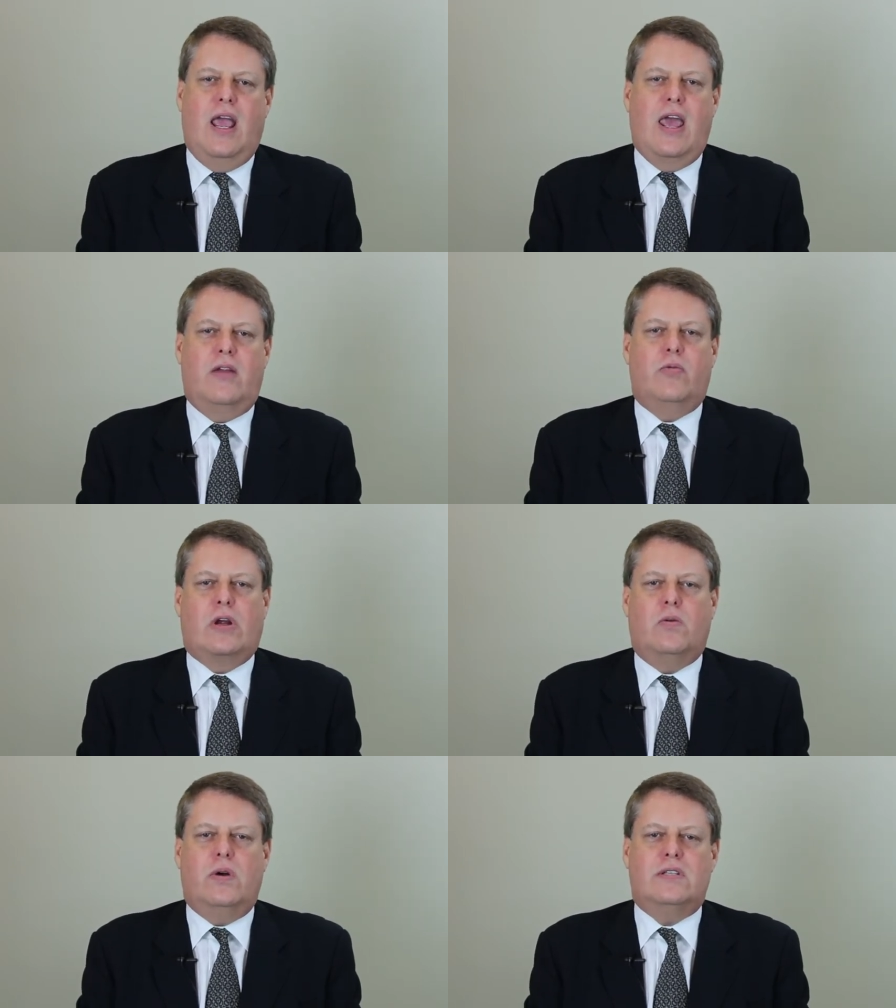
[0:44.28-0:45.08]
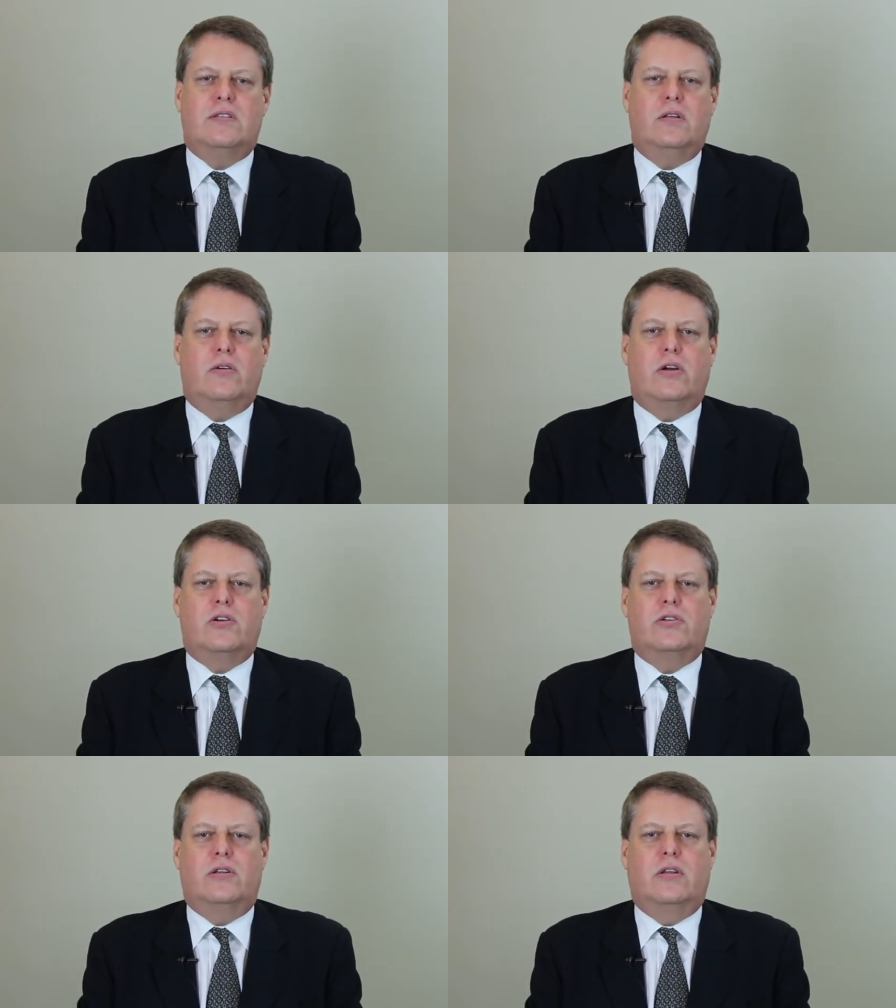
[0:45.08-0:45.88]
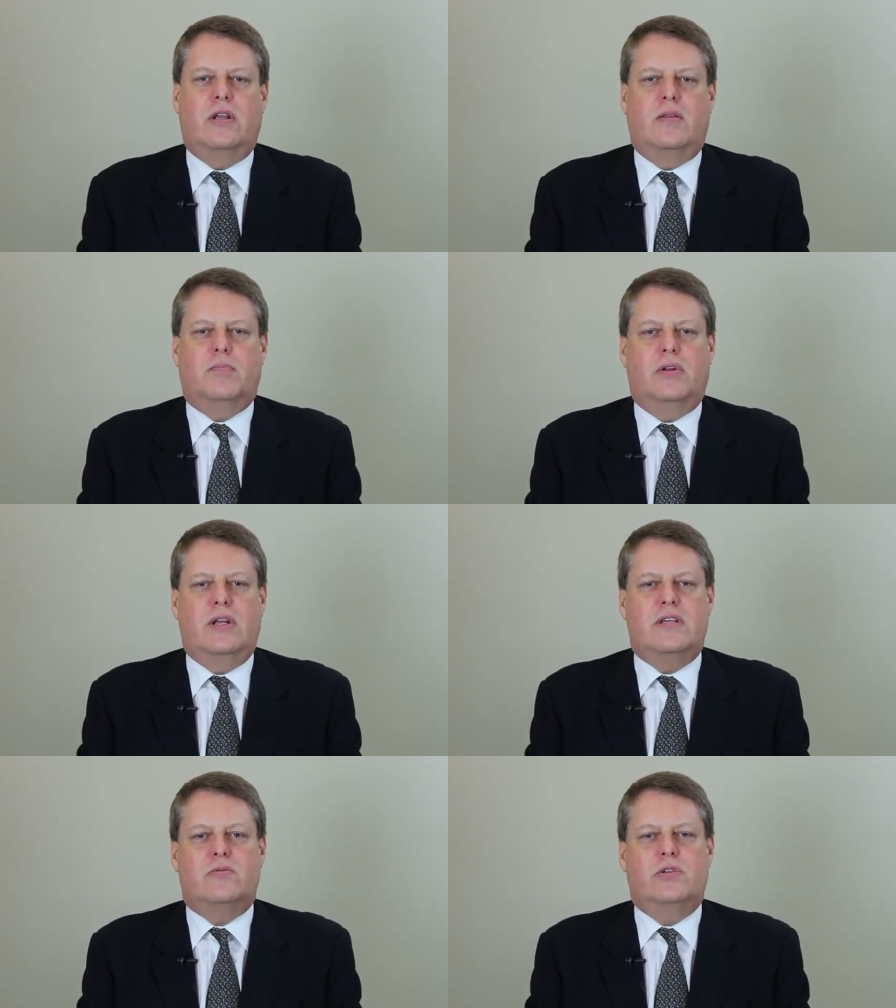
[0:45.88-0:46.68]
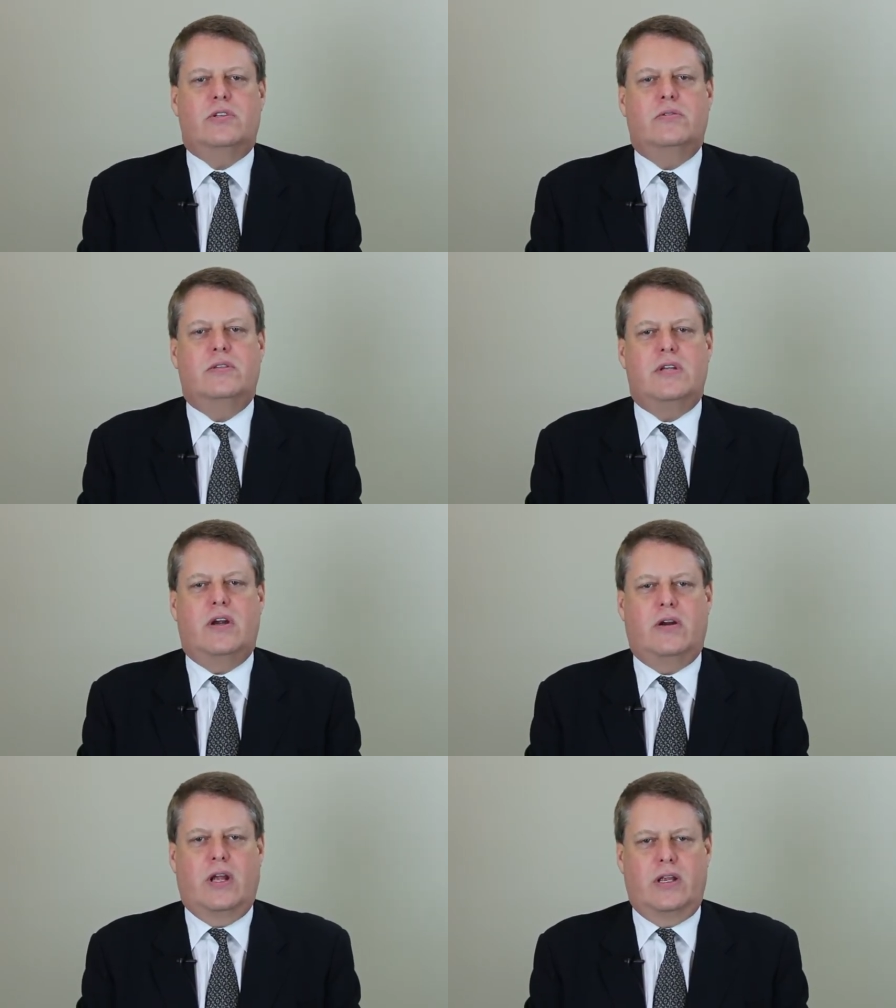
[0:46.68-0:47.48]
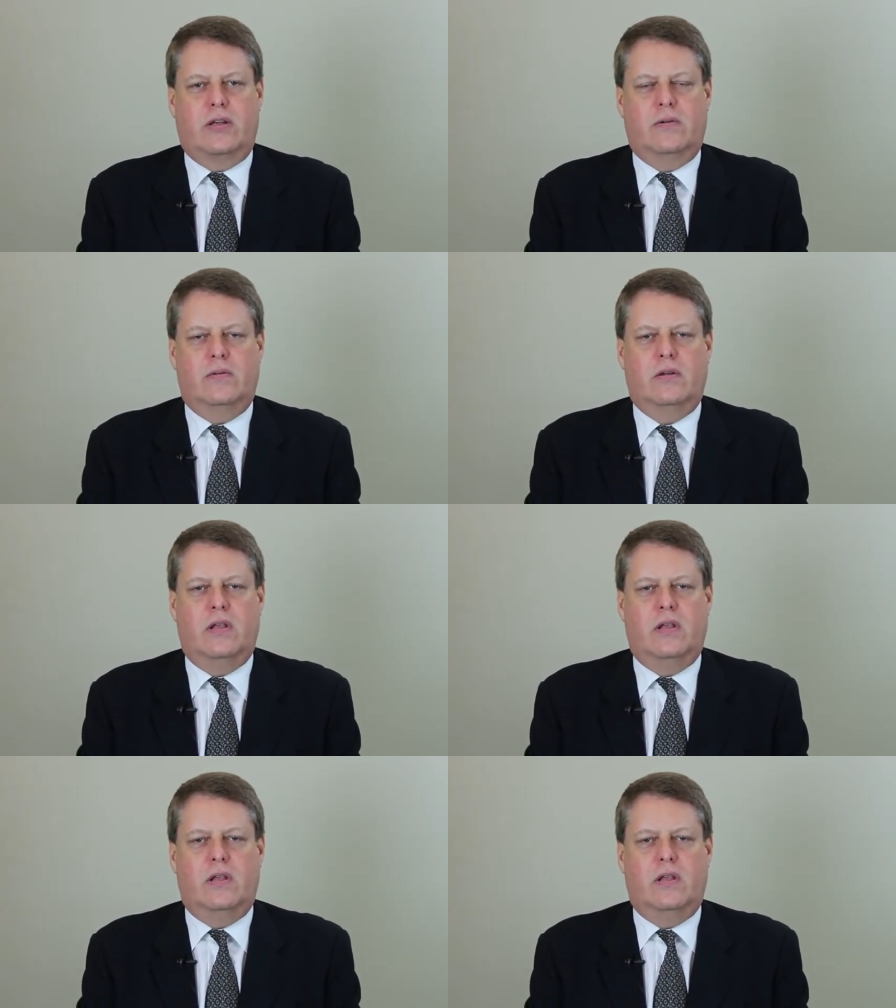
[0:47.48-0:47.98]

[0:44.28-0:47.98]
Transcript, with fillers: and request a lawyer should the police wish to interrogate you.